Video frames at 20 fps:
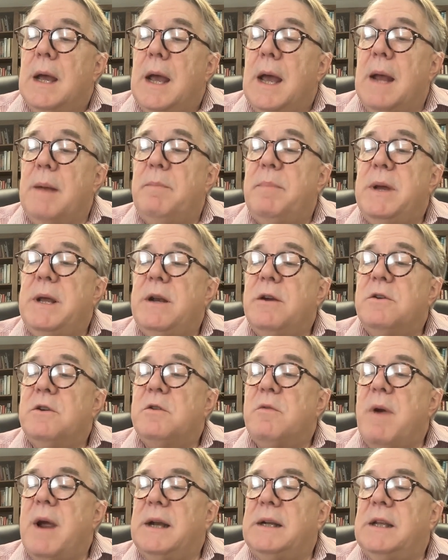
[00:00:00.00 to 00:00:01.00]
And Peter
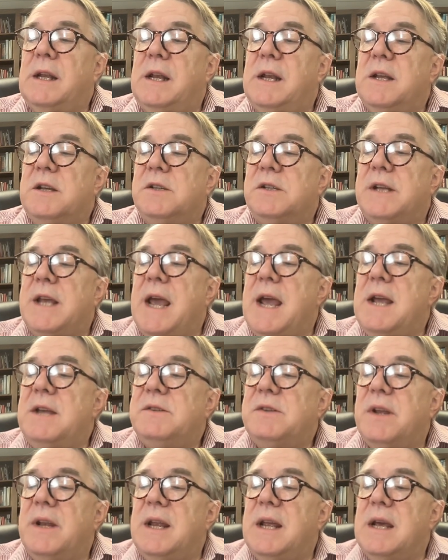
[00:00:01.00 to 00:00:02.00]
directed his
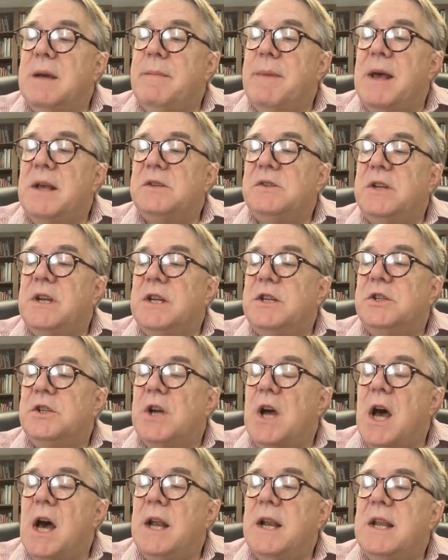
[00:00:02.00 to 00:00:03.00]
gaze at him, as did
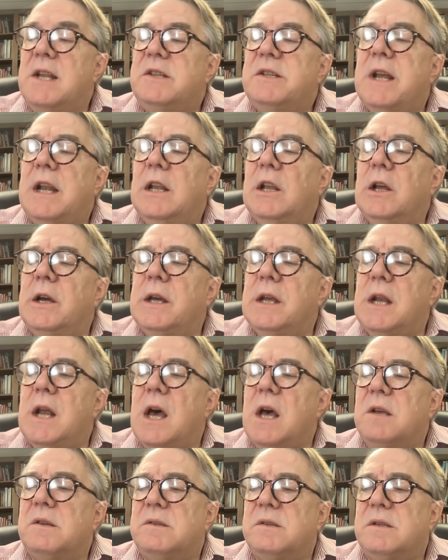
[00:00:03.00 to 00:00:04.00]
John, and said, Look at
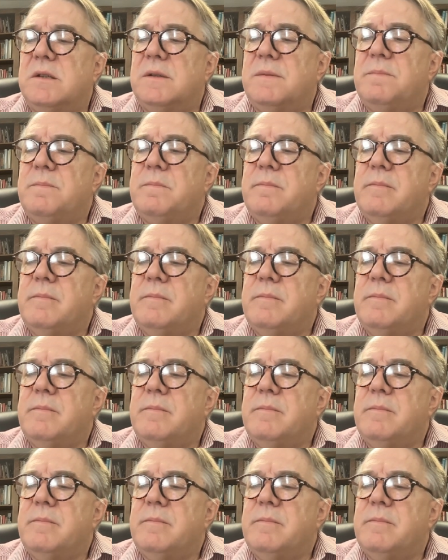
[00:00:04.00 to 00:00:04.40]
us.